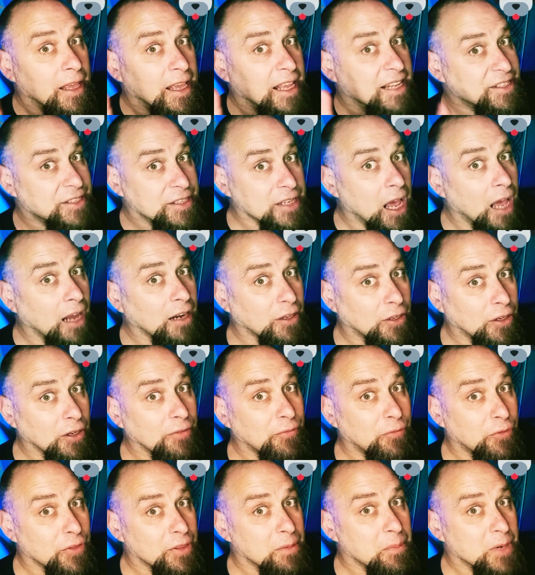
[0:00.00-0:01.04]
it's not
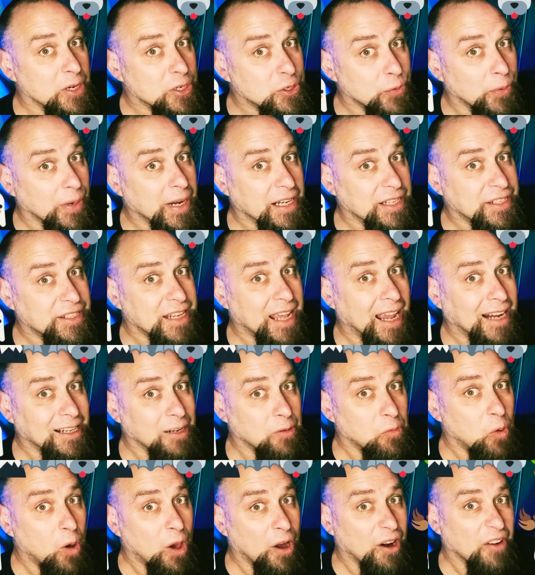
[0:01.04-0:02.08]
good for them to drink
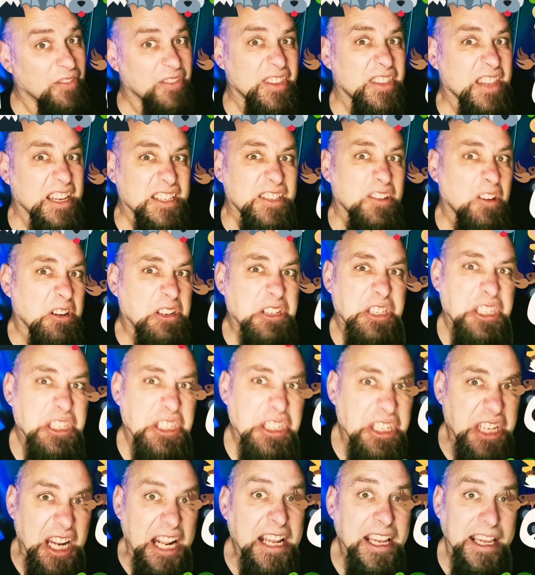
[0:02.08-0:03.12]
stagnant water. Then they start
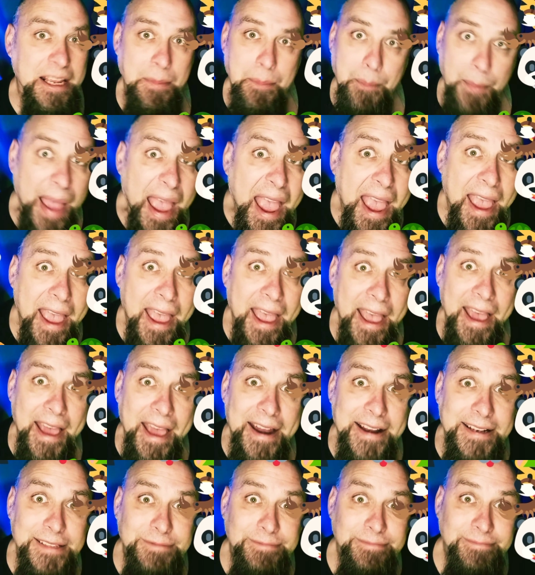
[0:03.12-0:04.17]
stinking
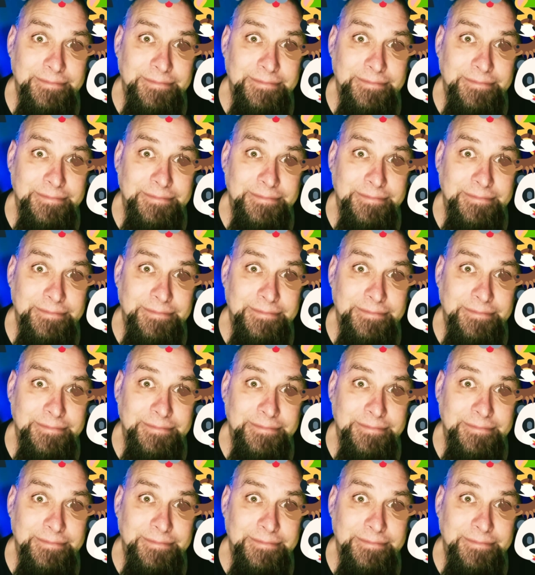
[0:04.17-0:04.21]
bad.